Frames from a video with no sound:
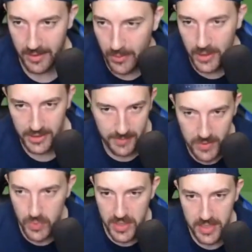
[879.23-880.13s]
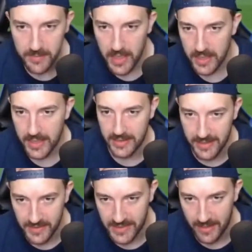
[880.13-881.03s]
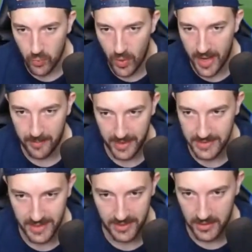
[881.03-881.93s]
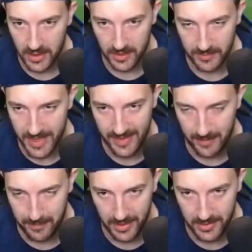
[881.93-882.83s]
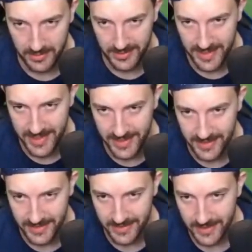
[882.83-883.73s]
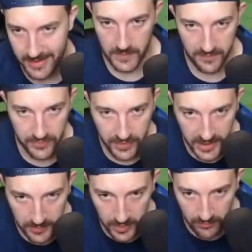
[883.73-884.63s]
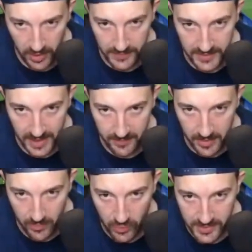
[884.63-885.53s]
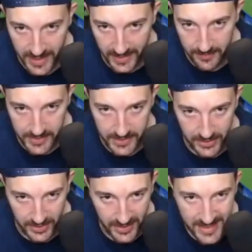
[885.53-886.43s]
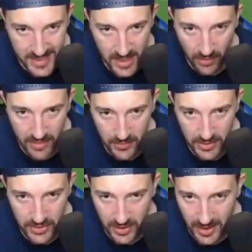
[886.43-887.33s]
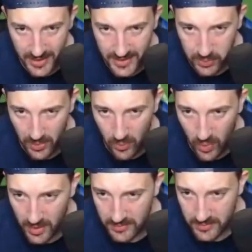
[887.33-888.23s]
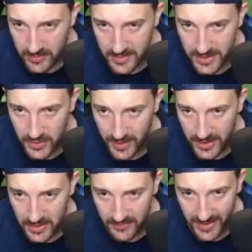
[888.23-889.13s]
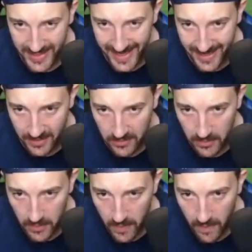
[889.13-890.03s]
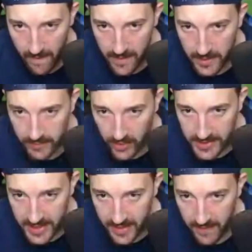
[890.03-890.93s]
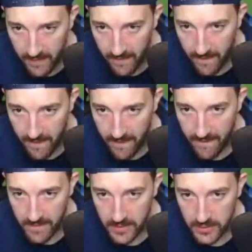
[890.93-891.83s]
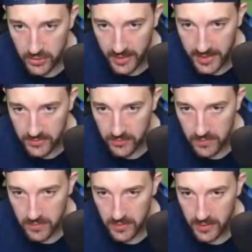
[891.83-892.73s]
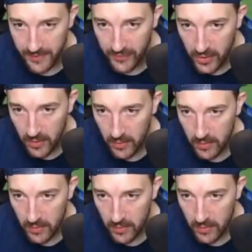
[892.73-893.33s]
Watch me whip. Yeah, it didn't have the same whip as the other card, but then that pass, jeez. Triggered him on a run to get him in a more attacking position. I really want to try like this one-on-one situation if I can. Right, he's there. Got cancel. Left foot.